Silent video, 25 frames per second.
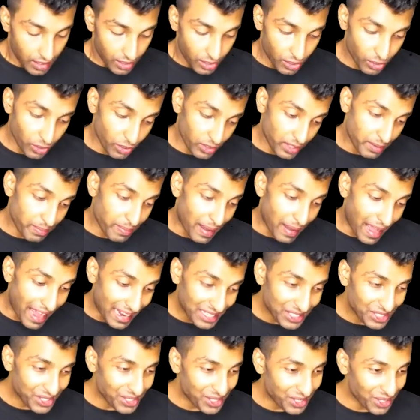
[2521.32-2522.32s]
No, the
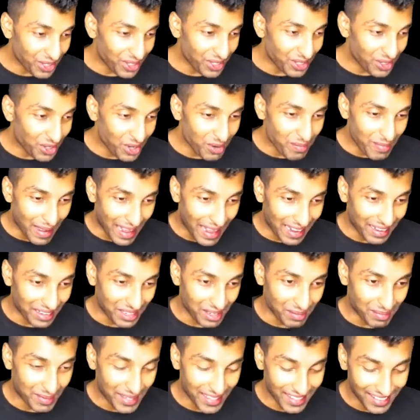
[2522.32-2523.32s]
bank should not go
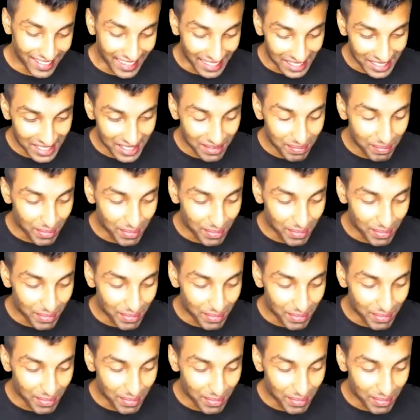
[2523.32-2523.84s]
bankrupt. That is a